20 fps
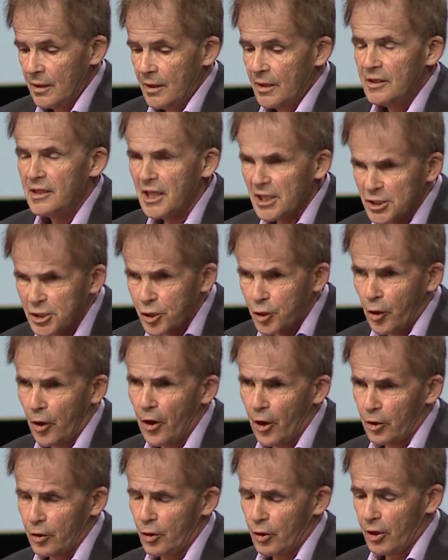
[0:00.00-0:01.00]
This
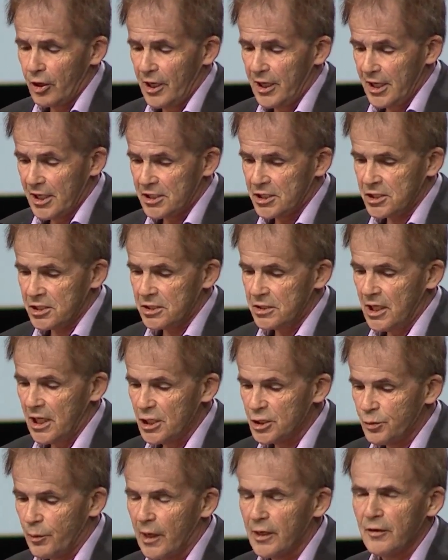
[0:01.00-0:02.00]
girl, colleagues,
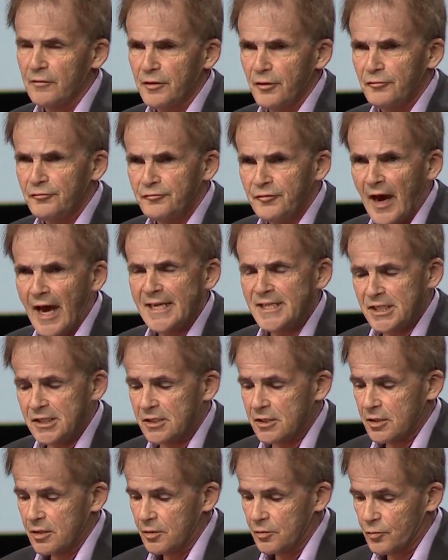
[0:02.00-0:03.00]
is one of the
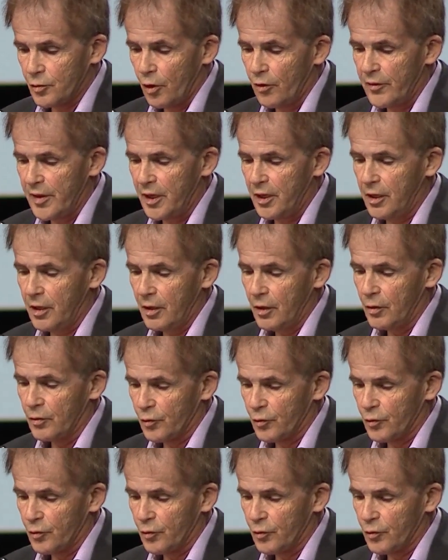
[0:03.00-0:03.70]
fast-growing